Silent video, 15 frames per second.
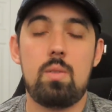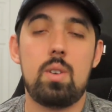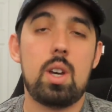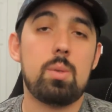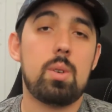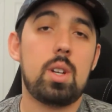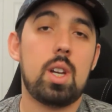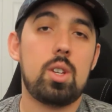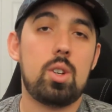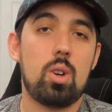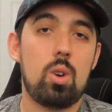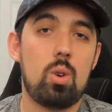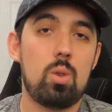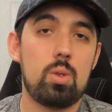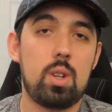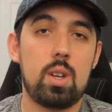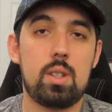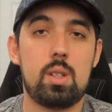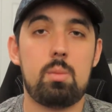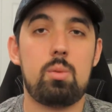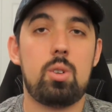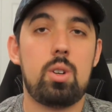you guys want to get your own
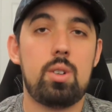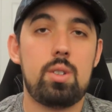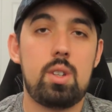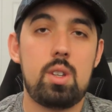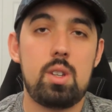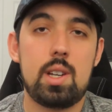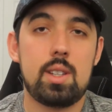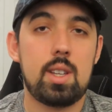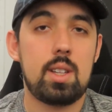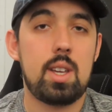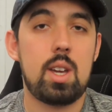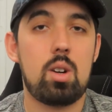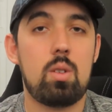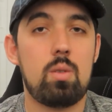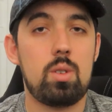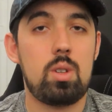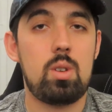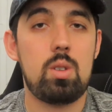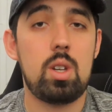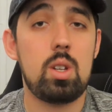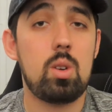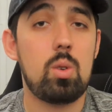custom jersey, you guys can head over to
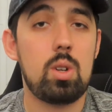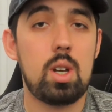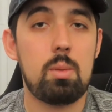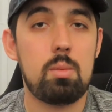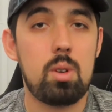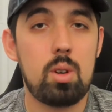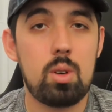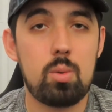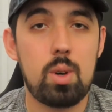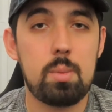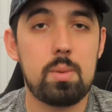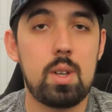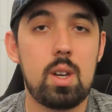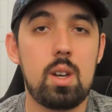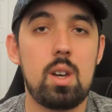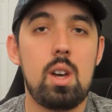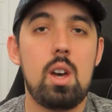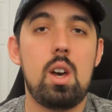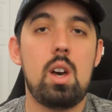the No Name Nerd website.